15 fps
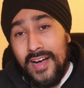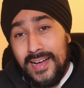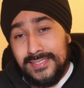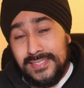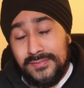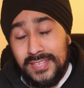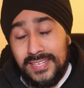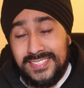as
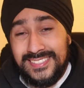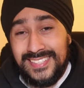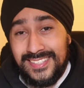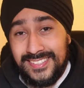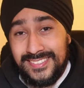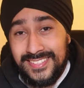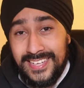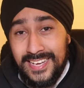I've selected
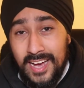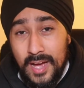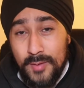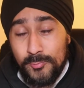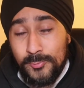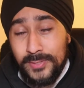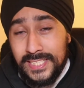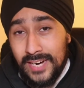Santander, I'm
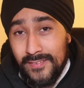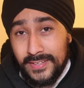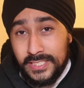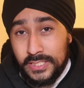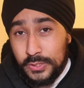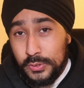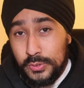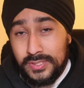
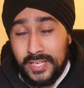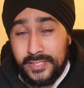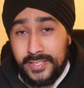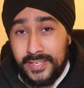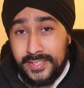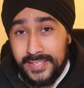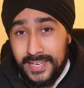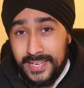redirected to
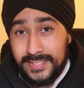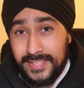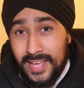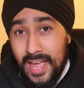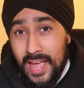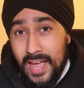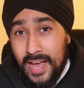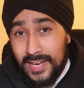Santander's
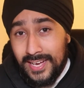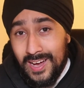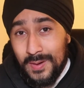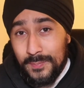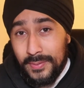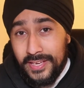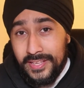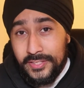account
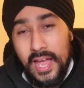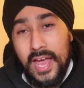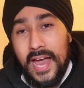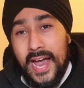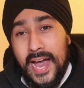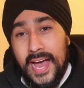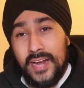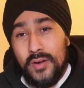page,
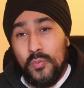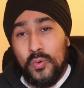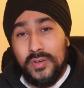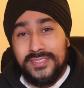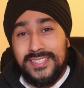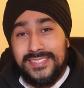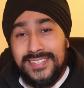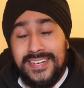and once
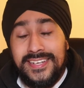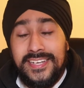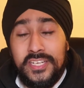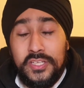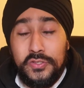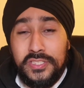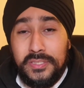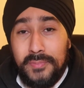I sign in
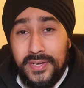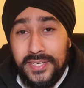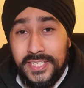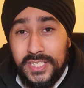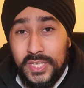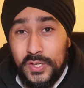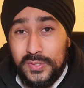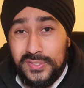using my
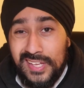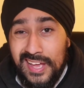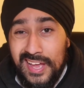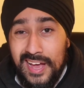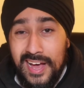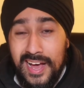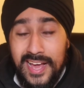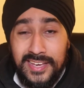details,
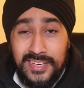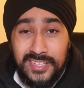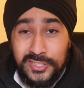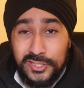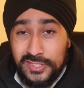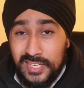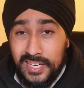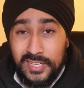I can
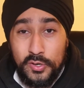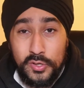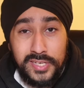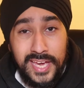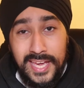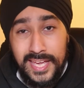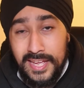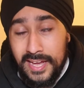just click
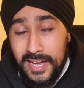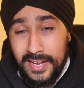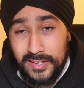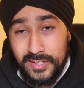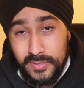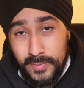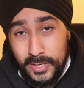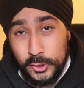OK and
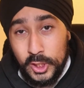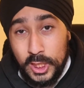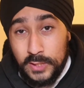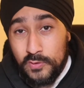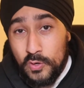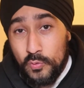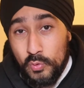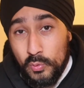my
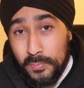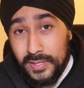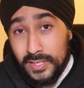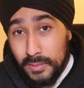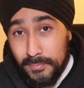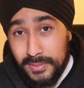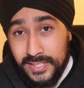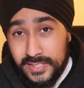transfer will be
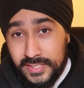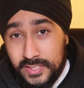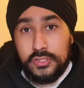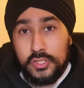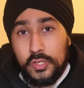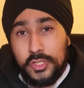completed. So